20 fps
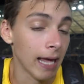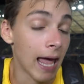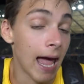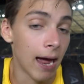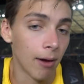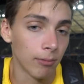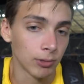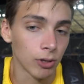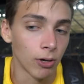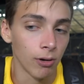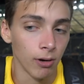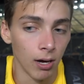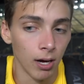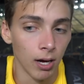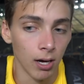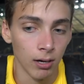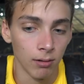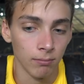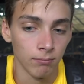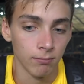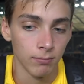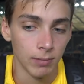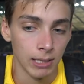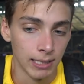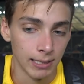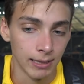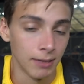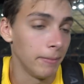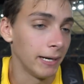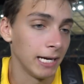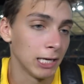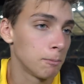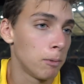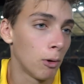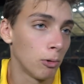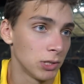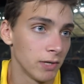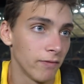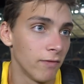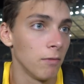Yeah, I was on the biggest
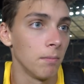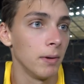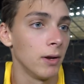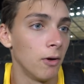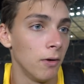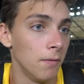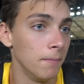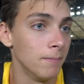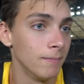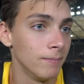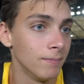poles I've ever been on.